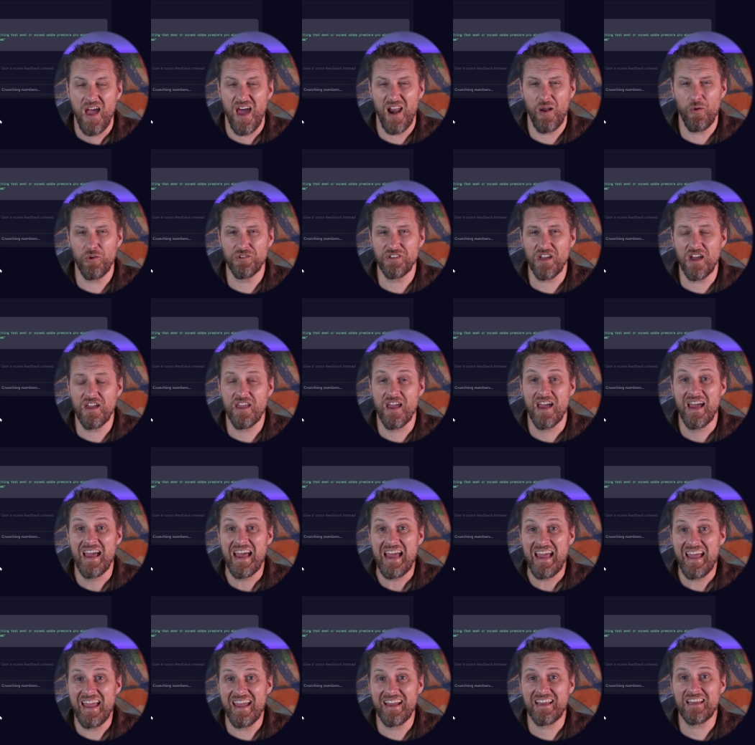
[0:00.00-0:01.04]
And I will tell you,
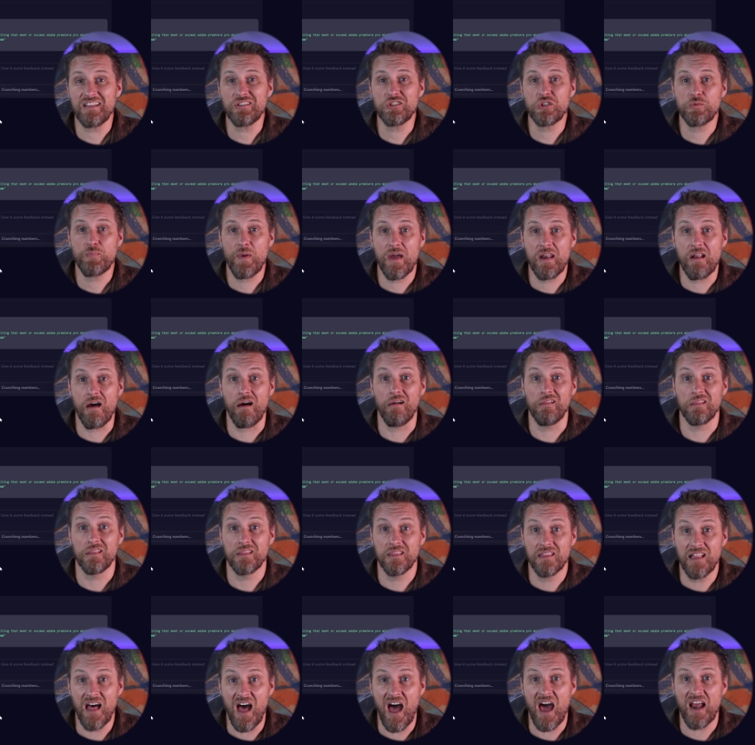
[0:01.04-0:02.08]
it can spend a
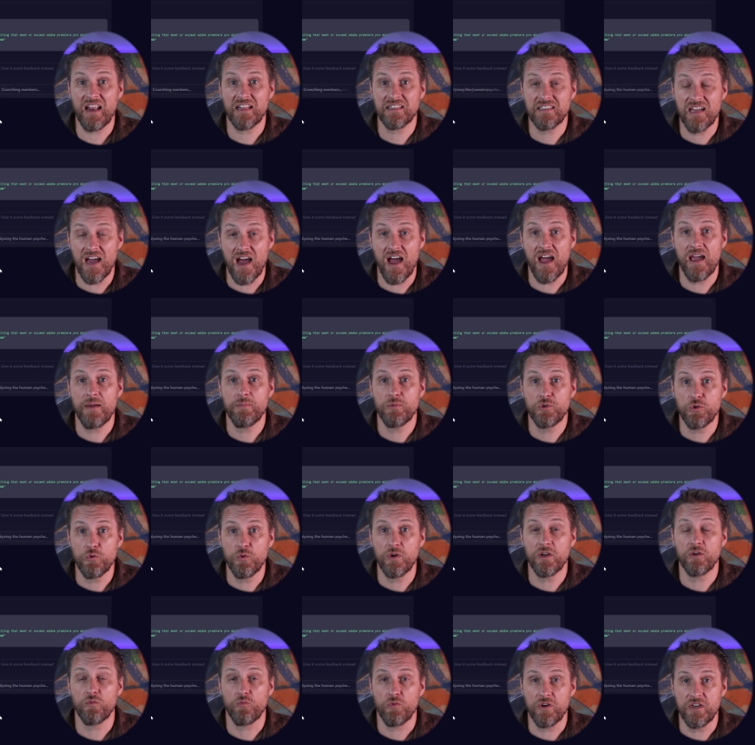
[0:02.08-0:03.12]
lot of time
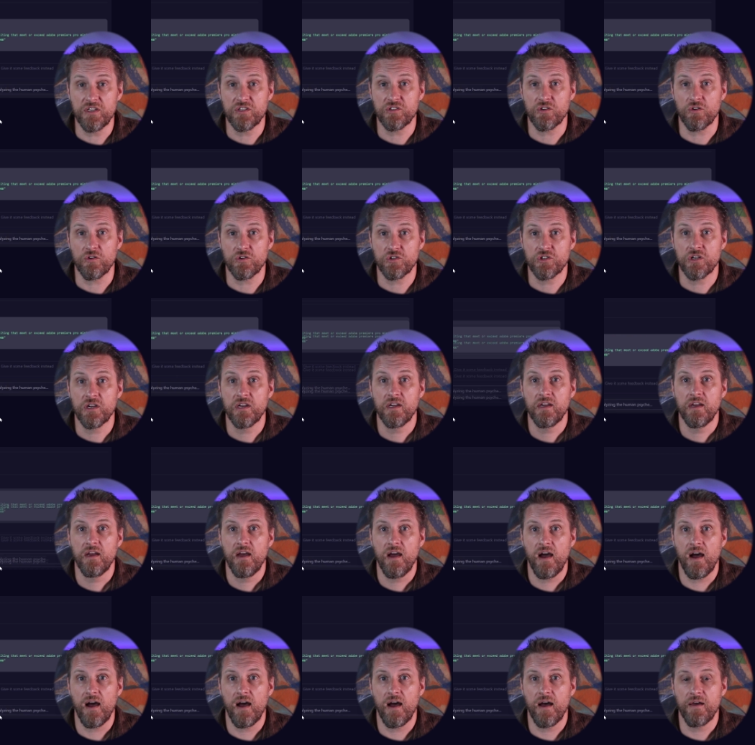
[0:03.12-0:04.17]
doing research.
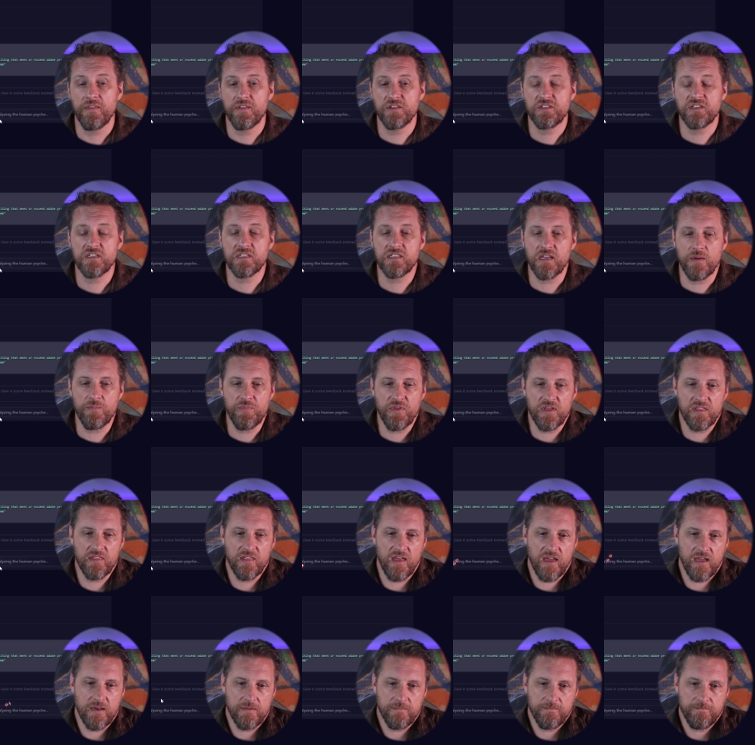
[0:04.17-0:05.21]
Uh, this is
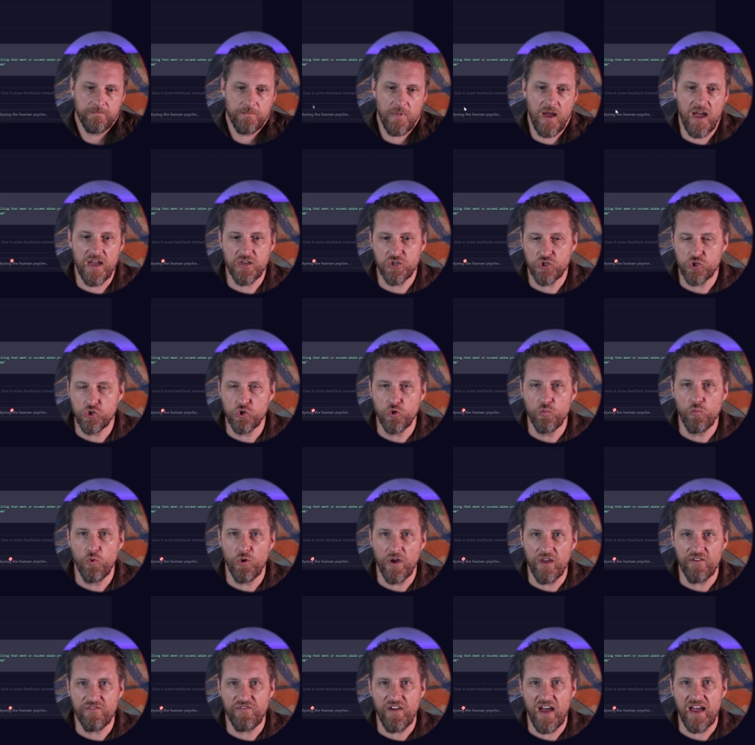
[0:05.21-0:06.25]
something that I assume
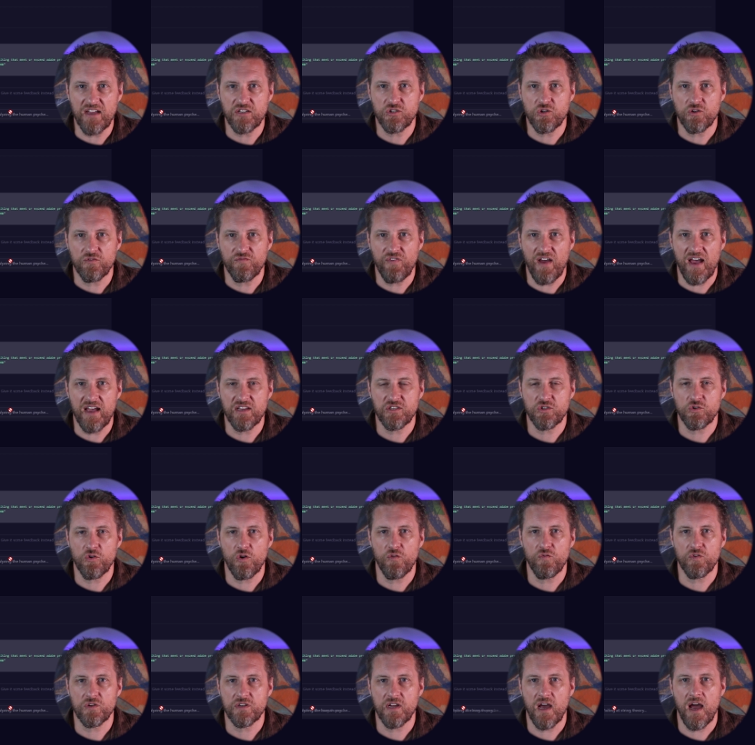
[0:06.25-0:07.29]
will get faster and
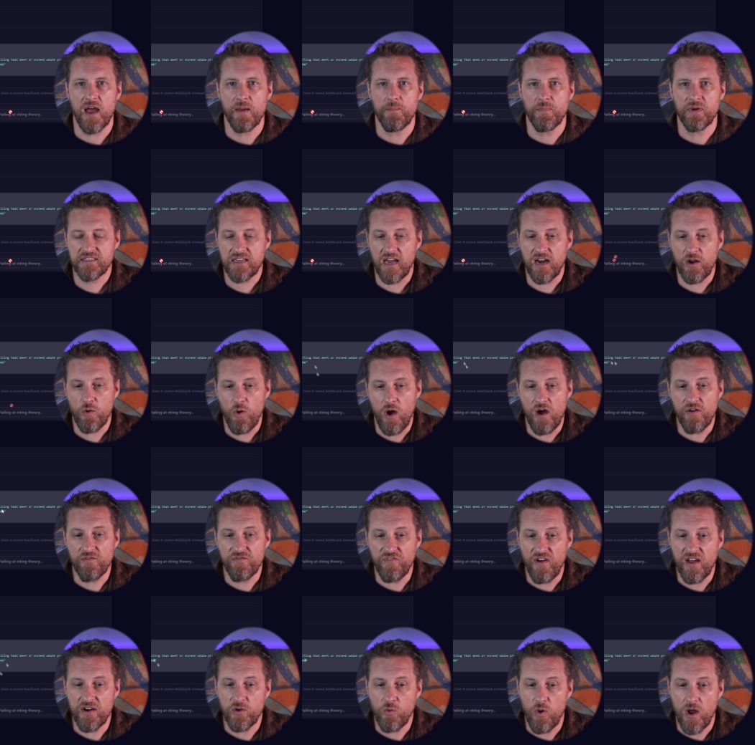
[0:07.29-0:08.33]
faster over time. It's got to go out
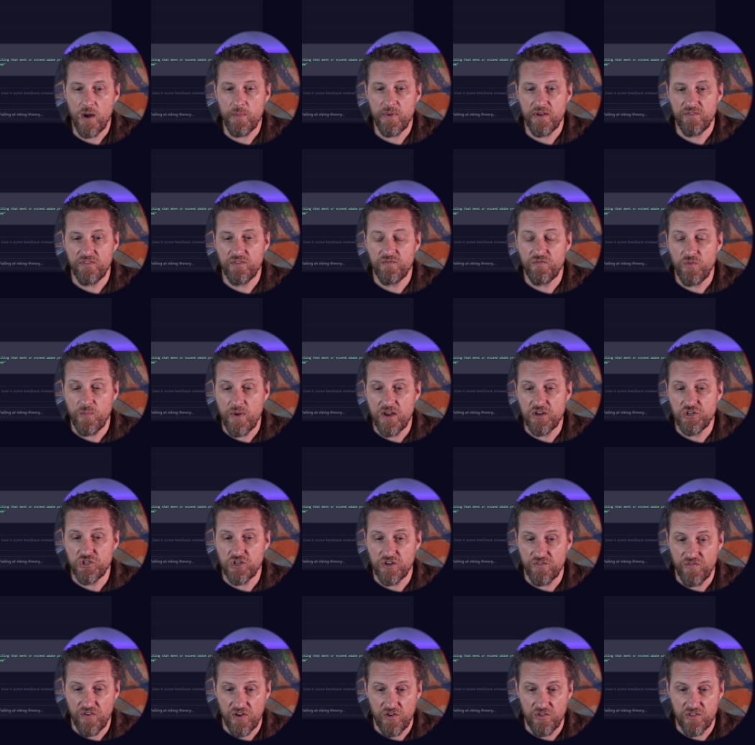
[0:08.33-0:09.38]
and find quite a bit of
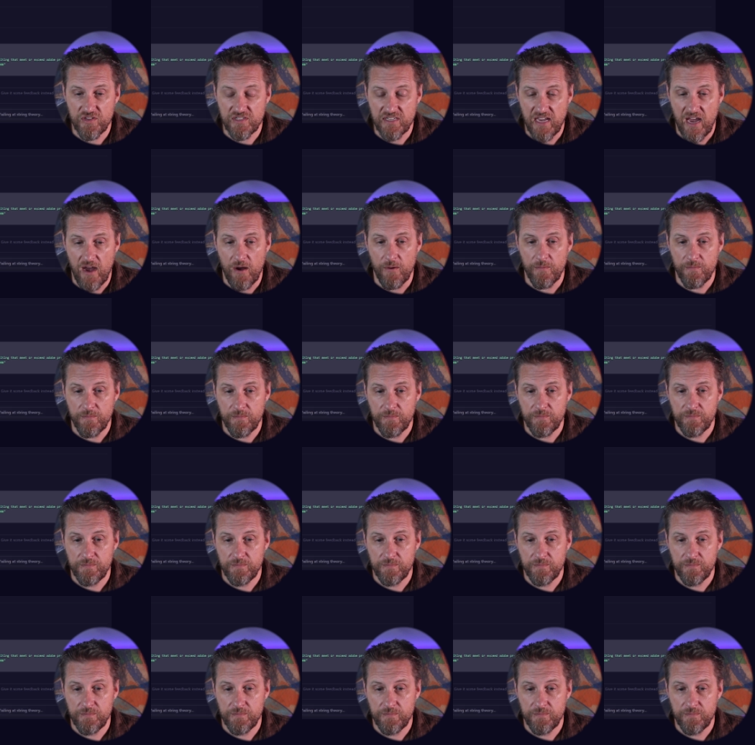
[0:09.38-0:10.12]
information to figure this out.